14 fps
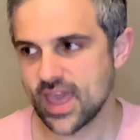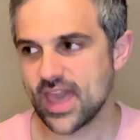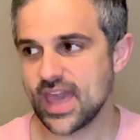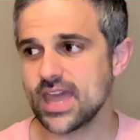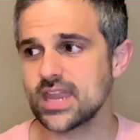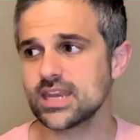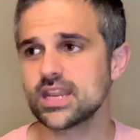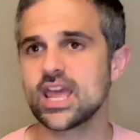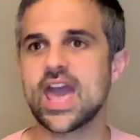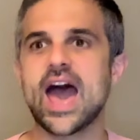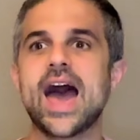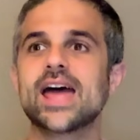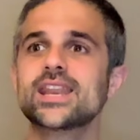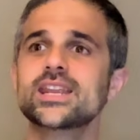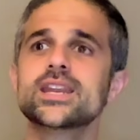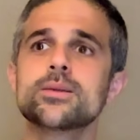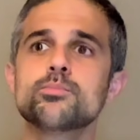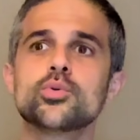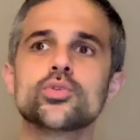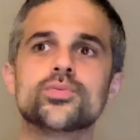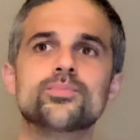And I didn't
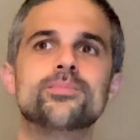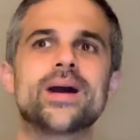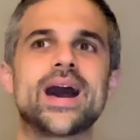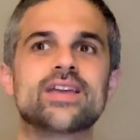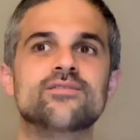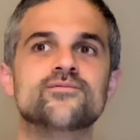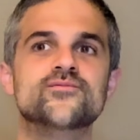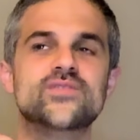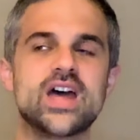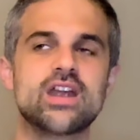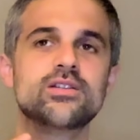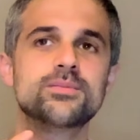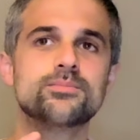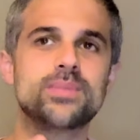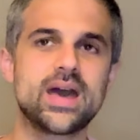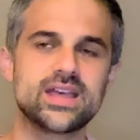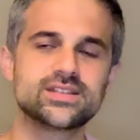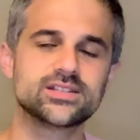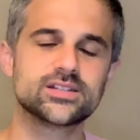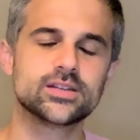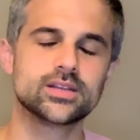put my very
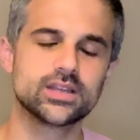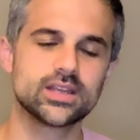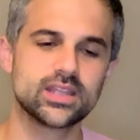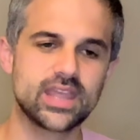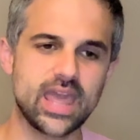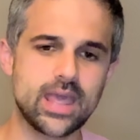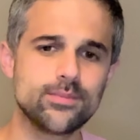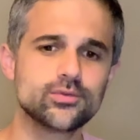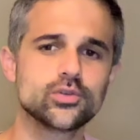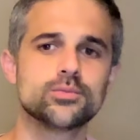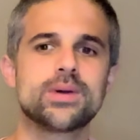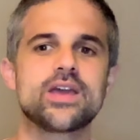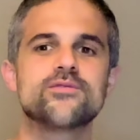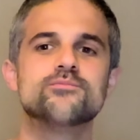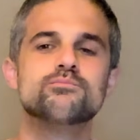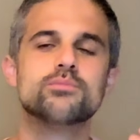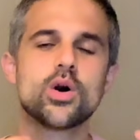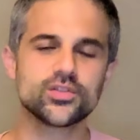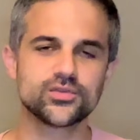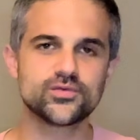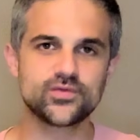best games or my
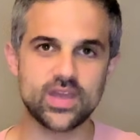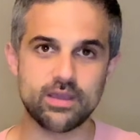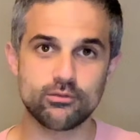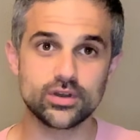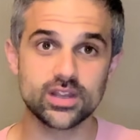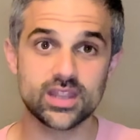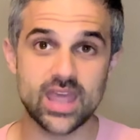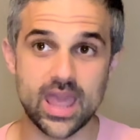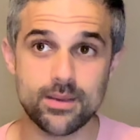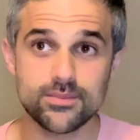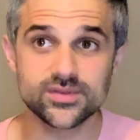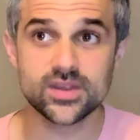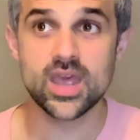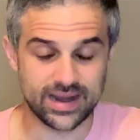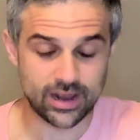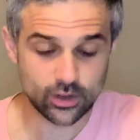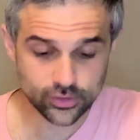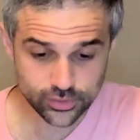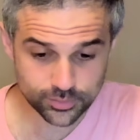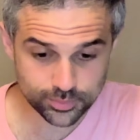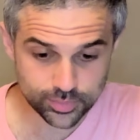most favorite games, but I
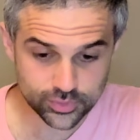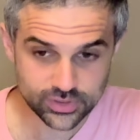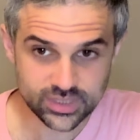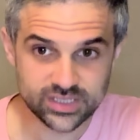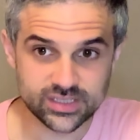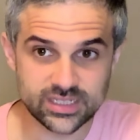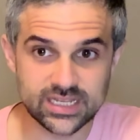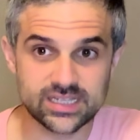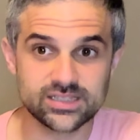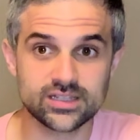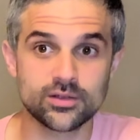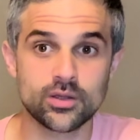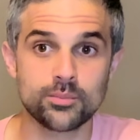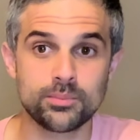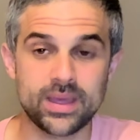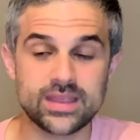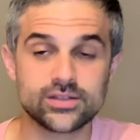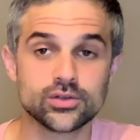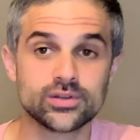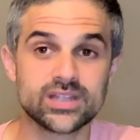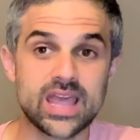also put this list
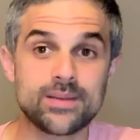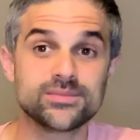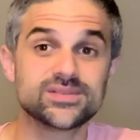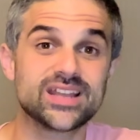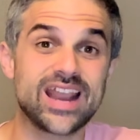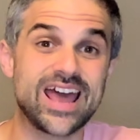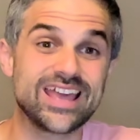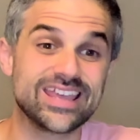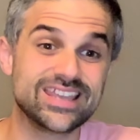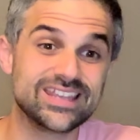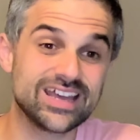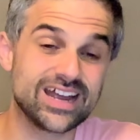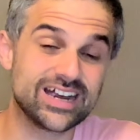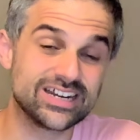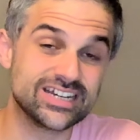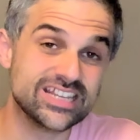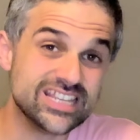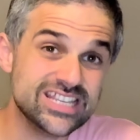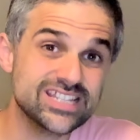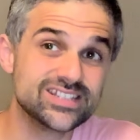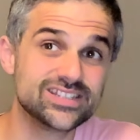based on games that are
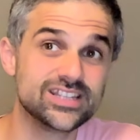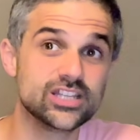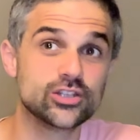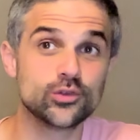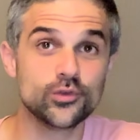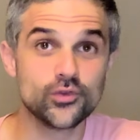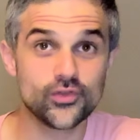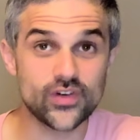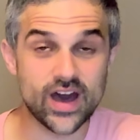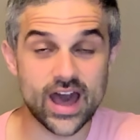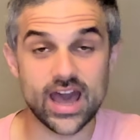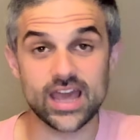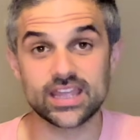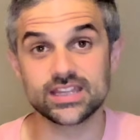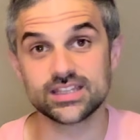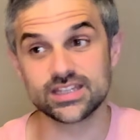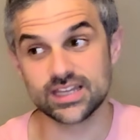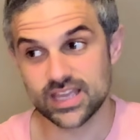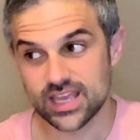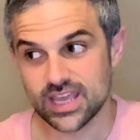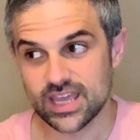easy to find
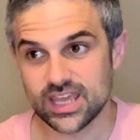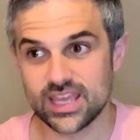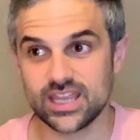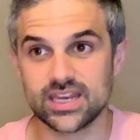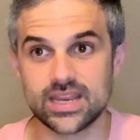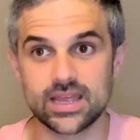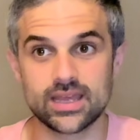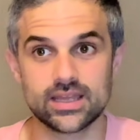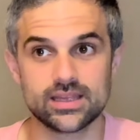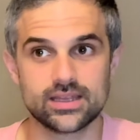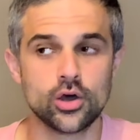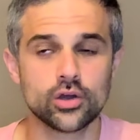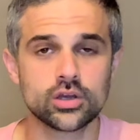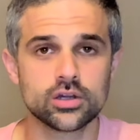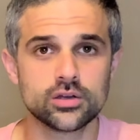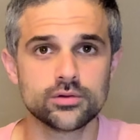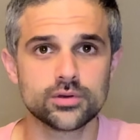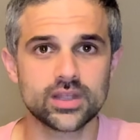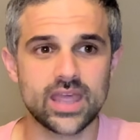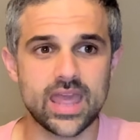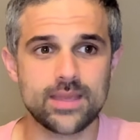in local
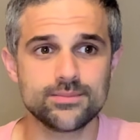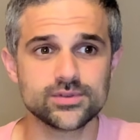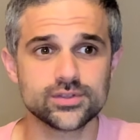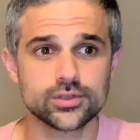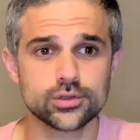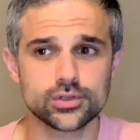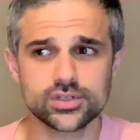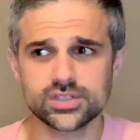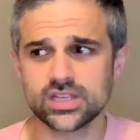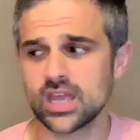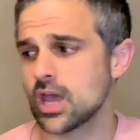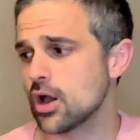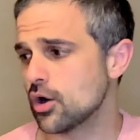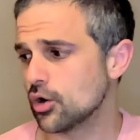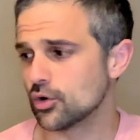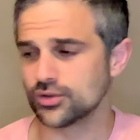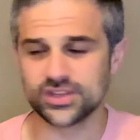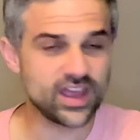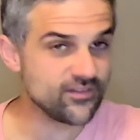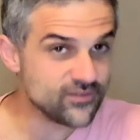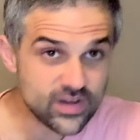game stores, or
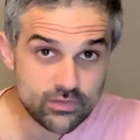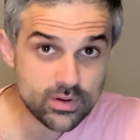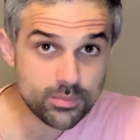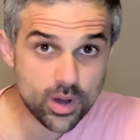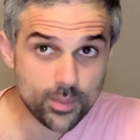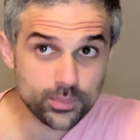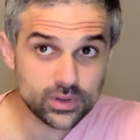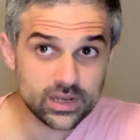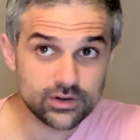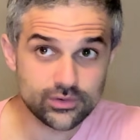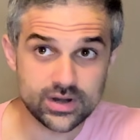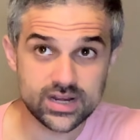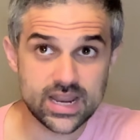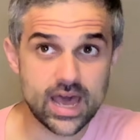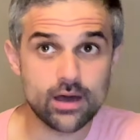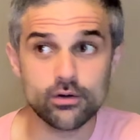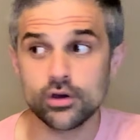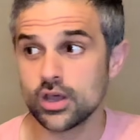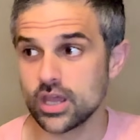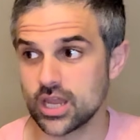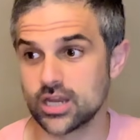they are very popular right now,
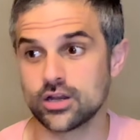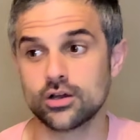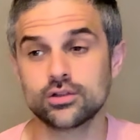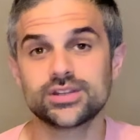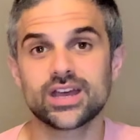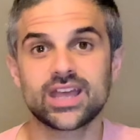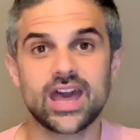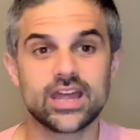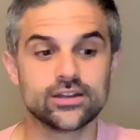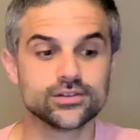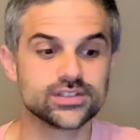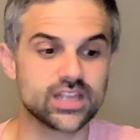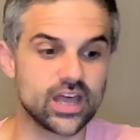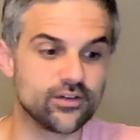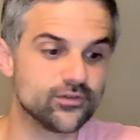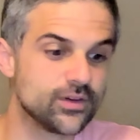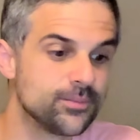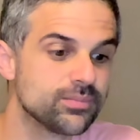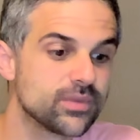and all that kind of stuff.